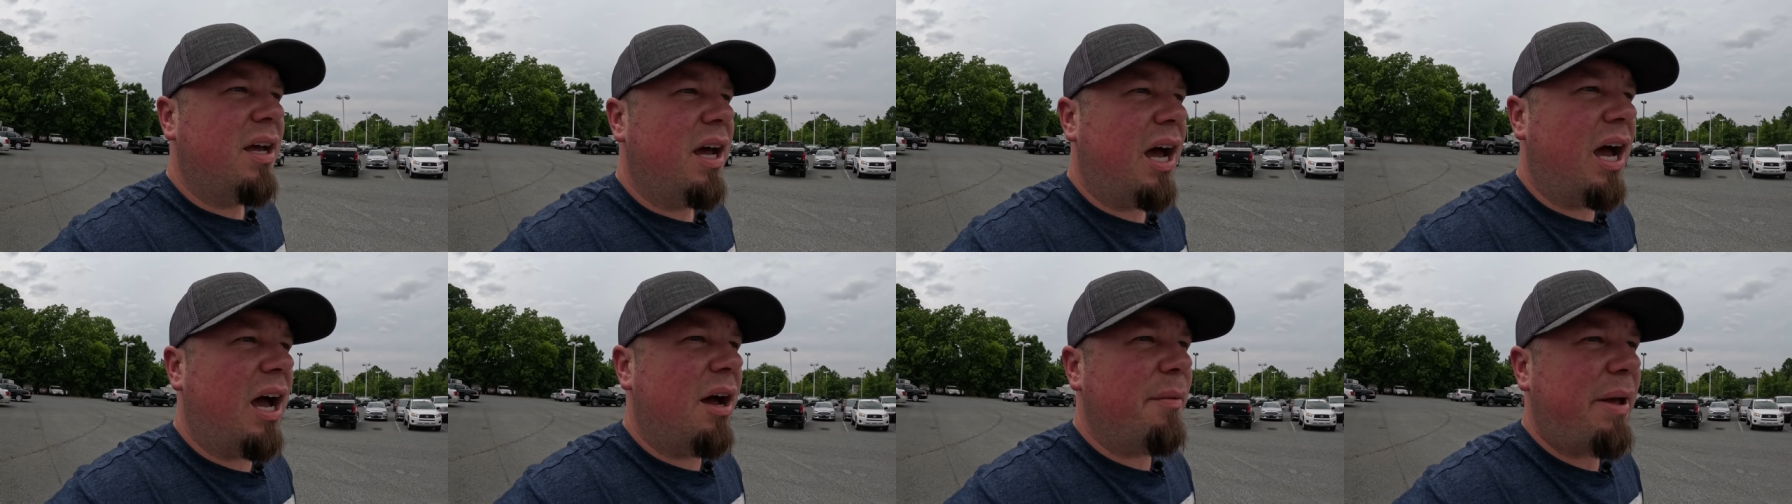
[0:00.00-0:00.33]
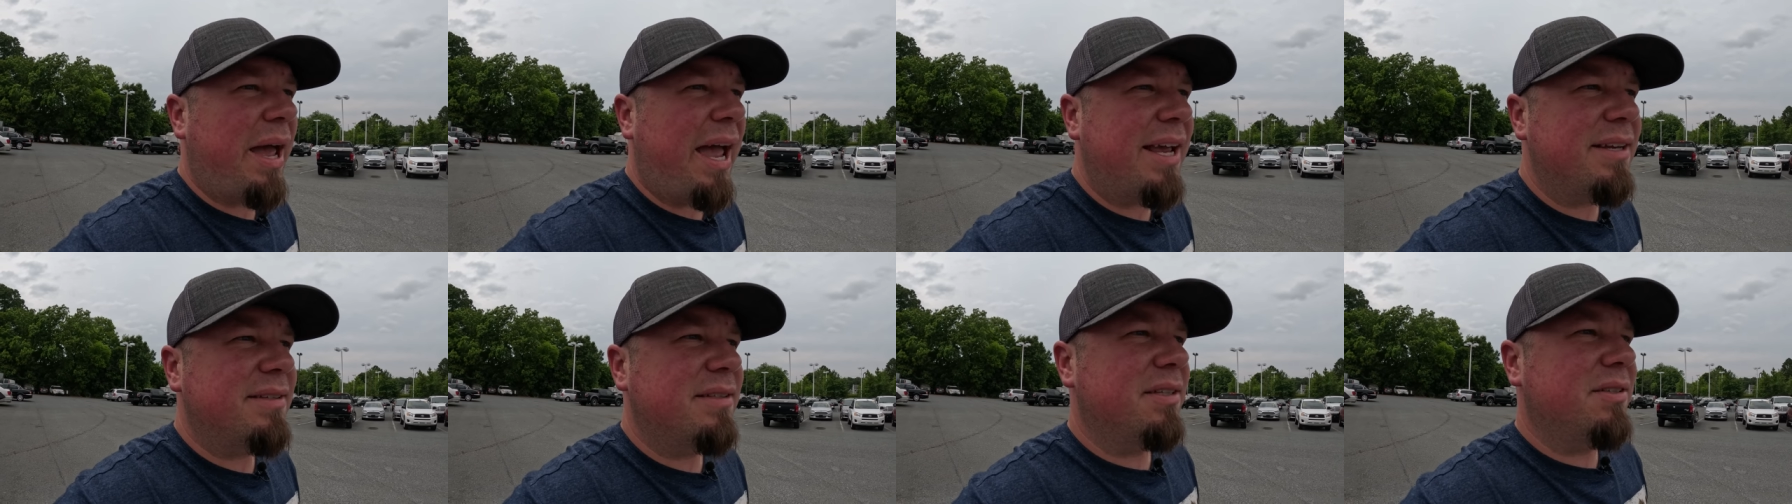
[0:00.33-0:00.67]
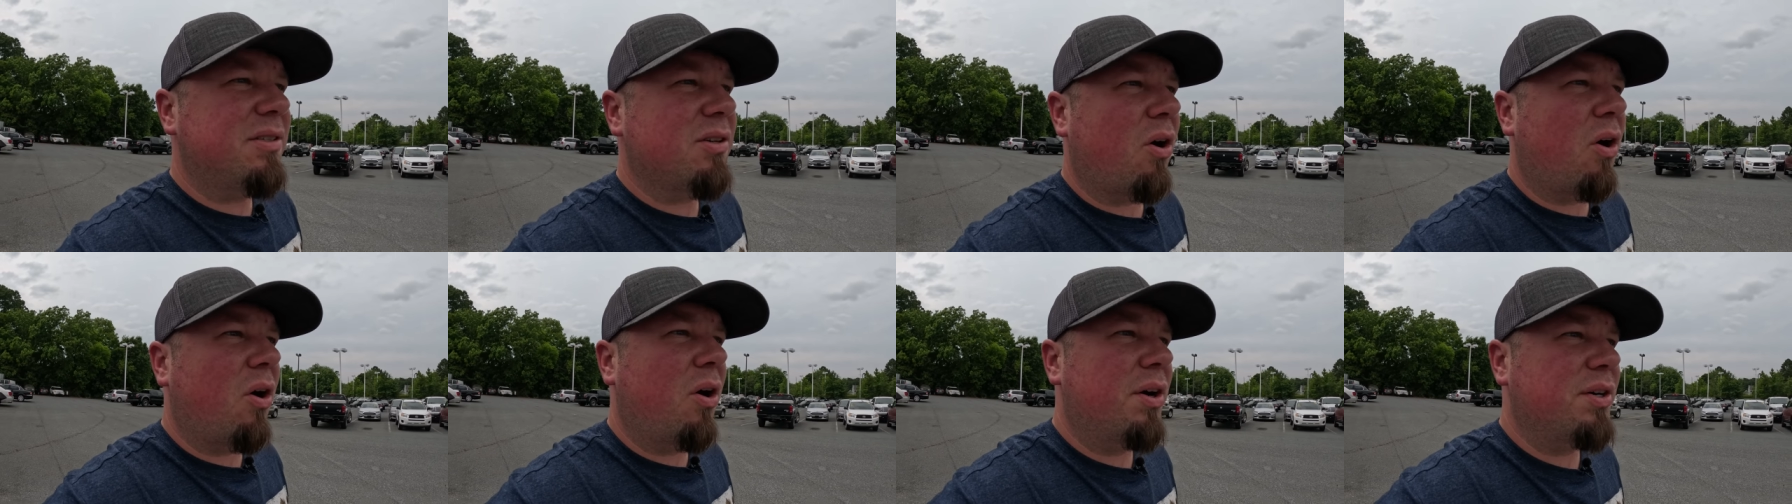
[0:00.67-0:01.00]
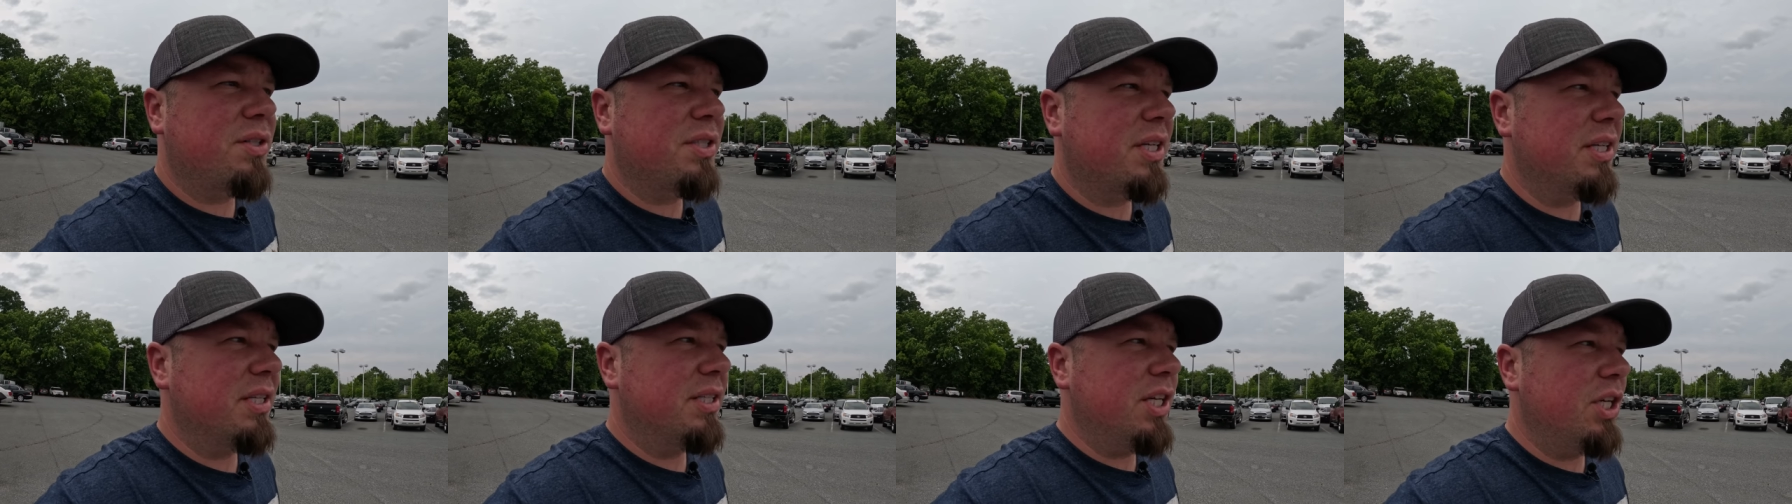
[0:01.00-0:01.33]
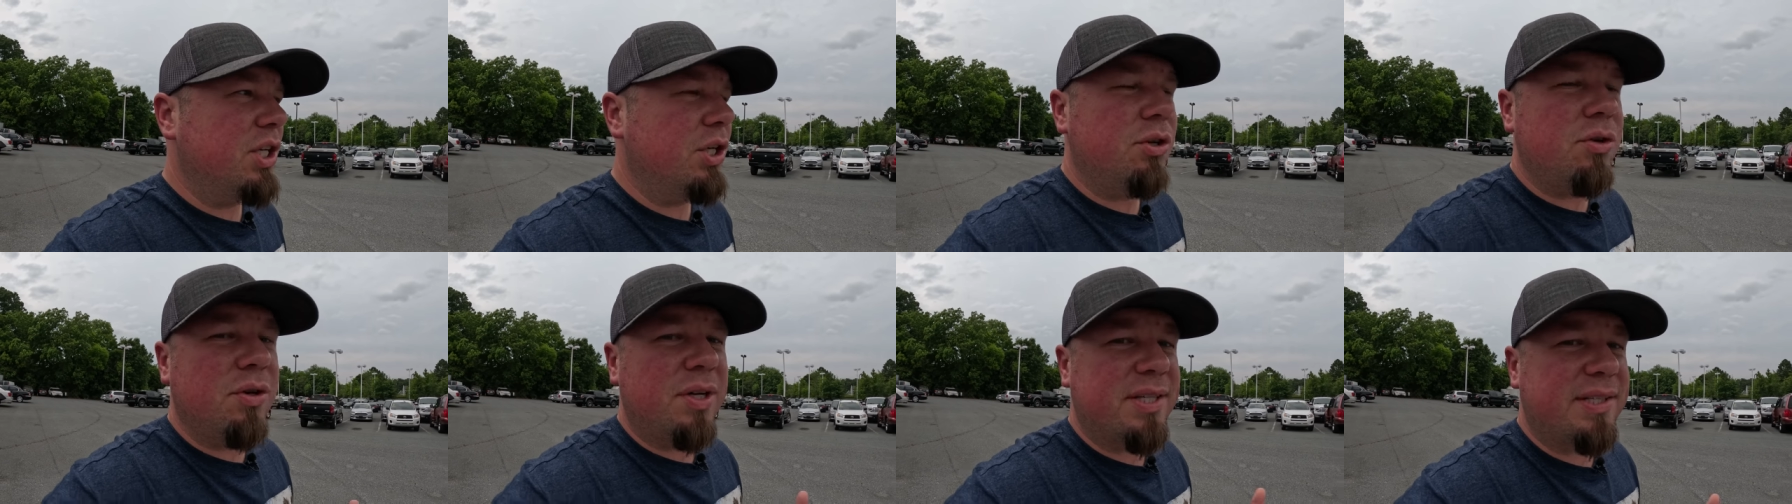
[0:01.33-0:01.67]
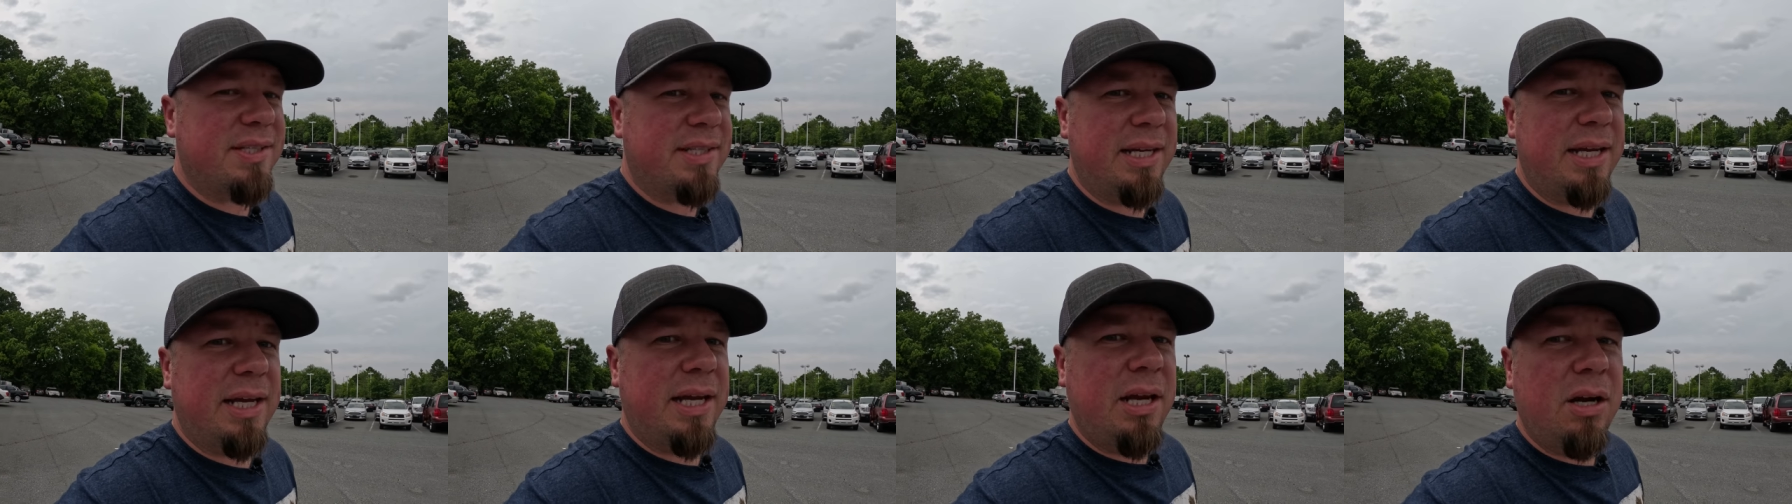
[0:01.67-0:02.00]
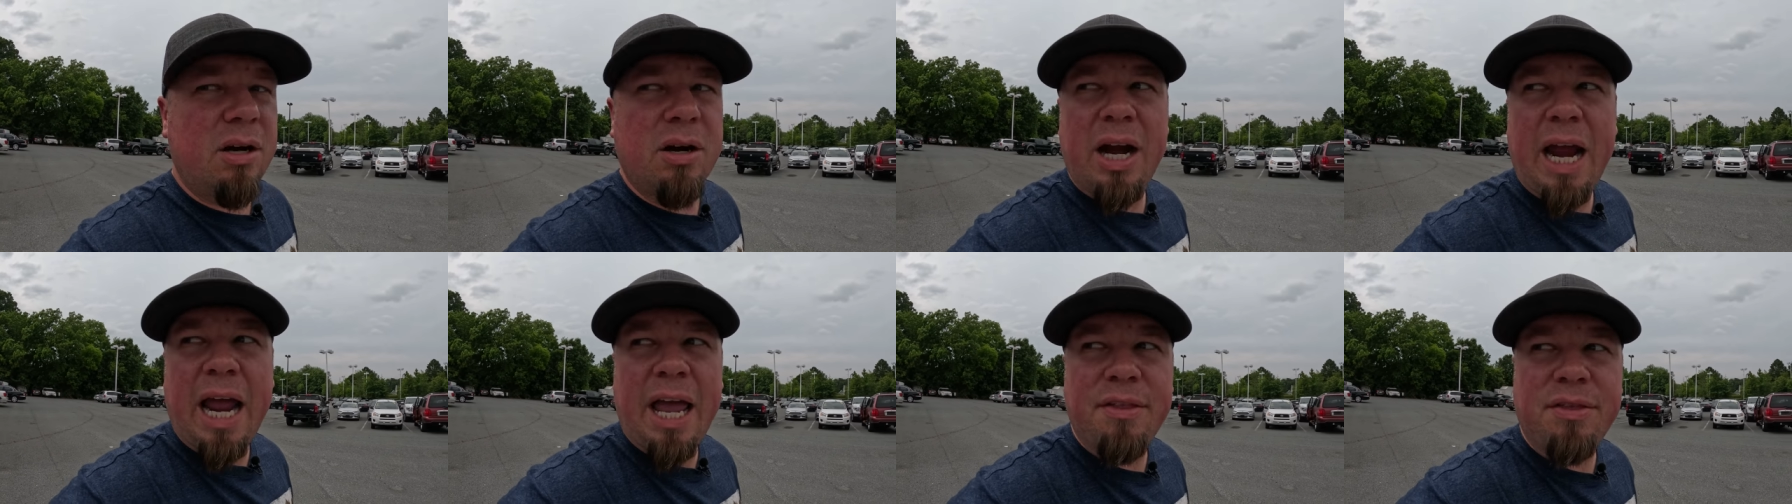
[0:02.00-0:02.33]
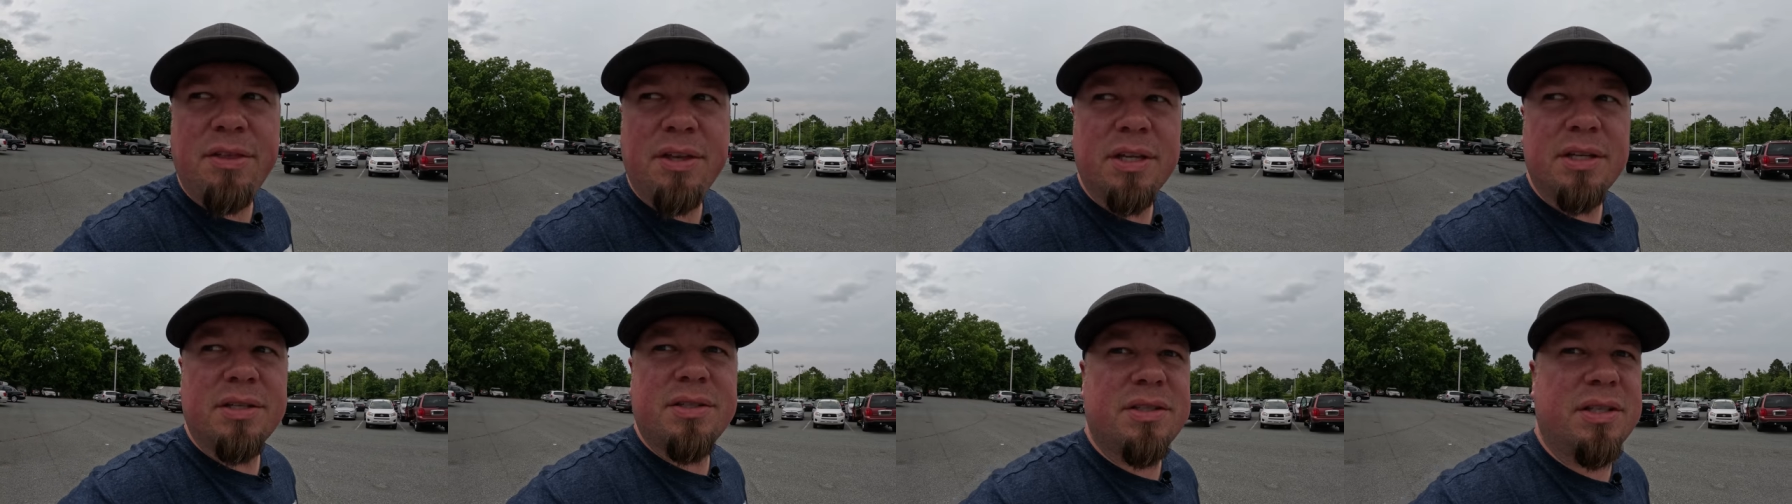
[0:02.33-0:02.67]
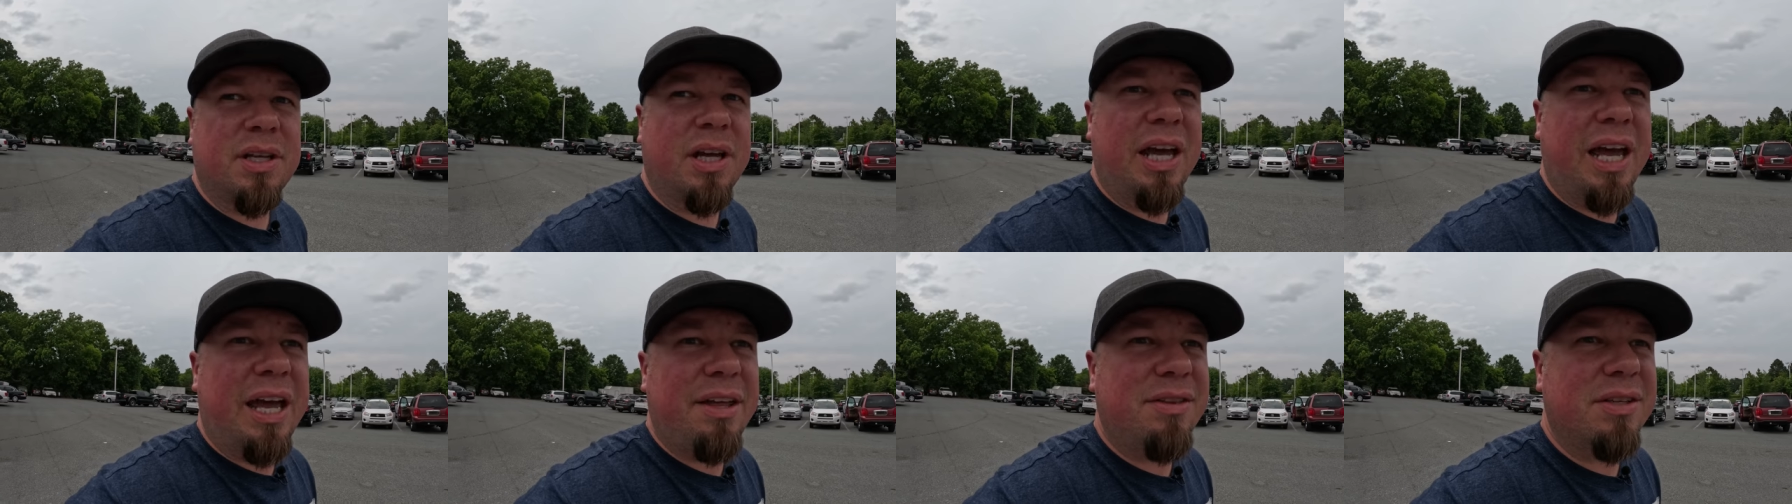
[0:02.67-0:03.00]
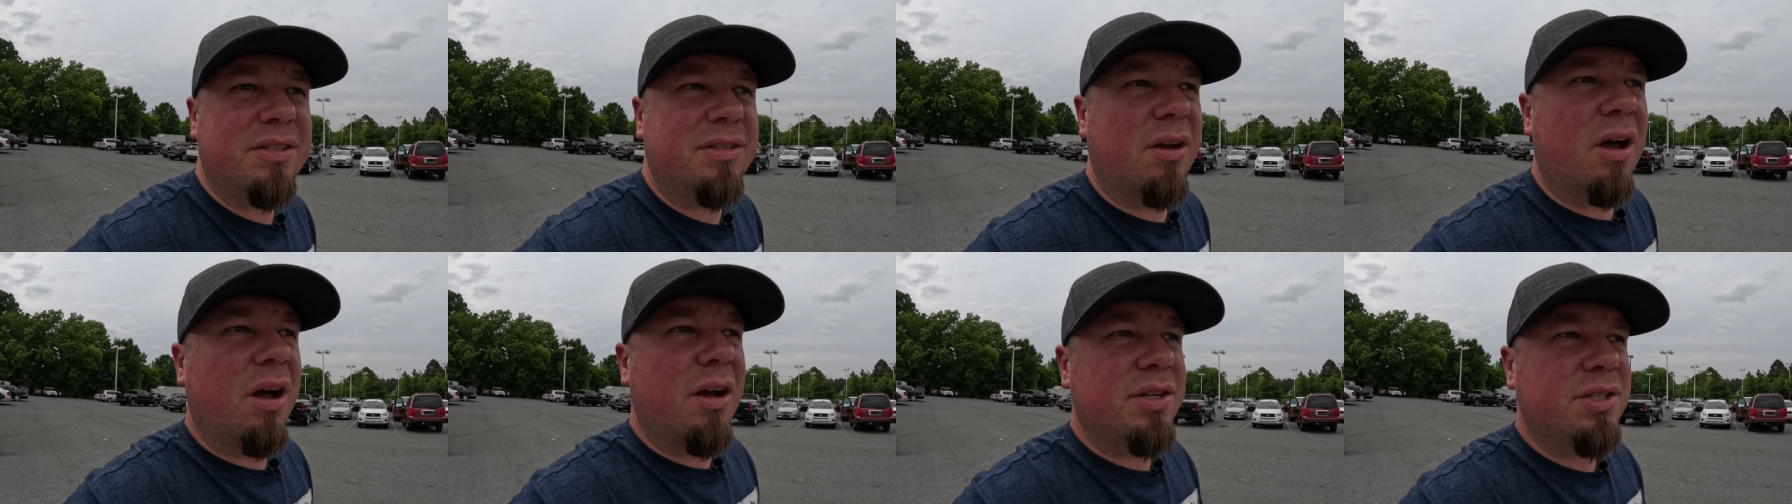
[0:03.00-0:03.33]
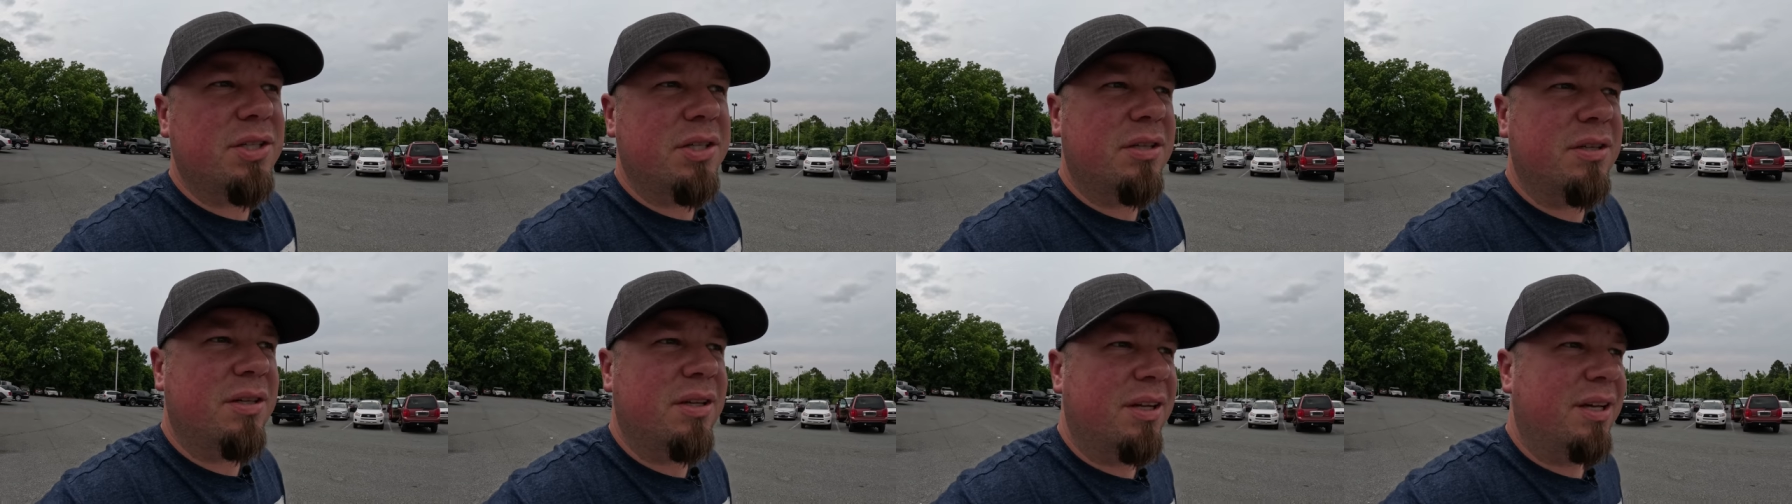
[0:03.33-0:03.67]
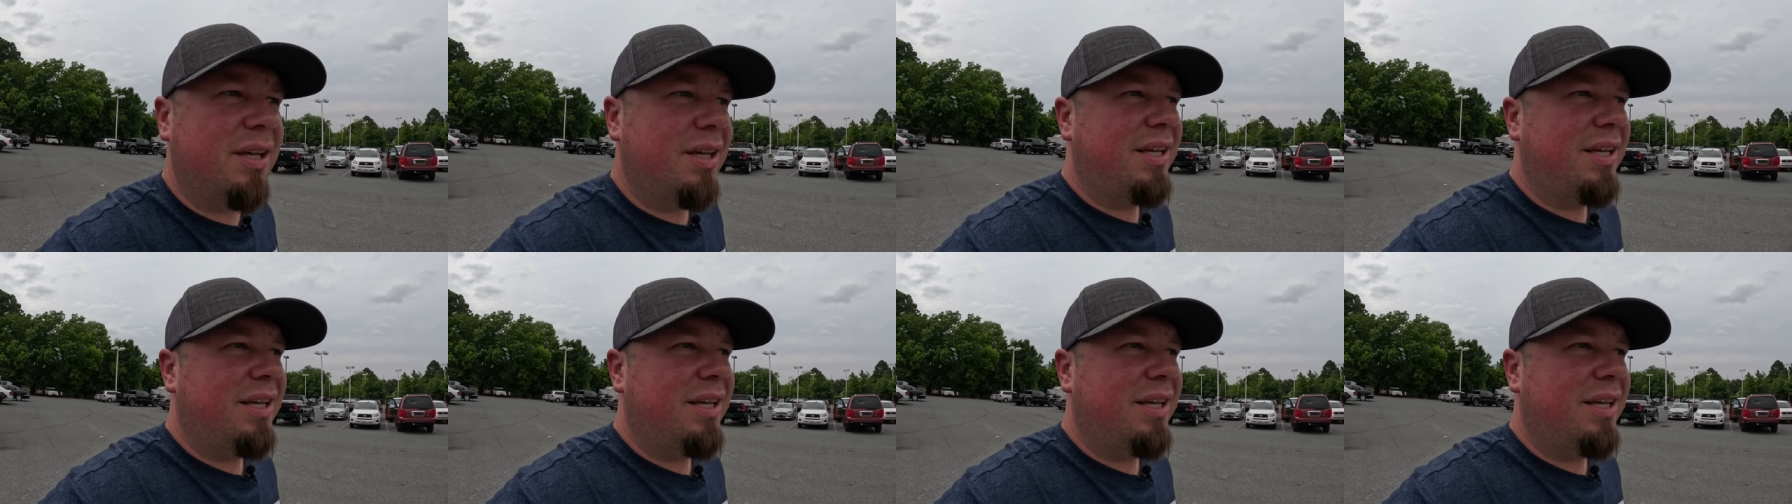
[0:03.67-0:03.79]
um, as these cars continue to sit here at this, uh, at this auction,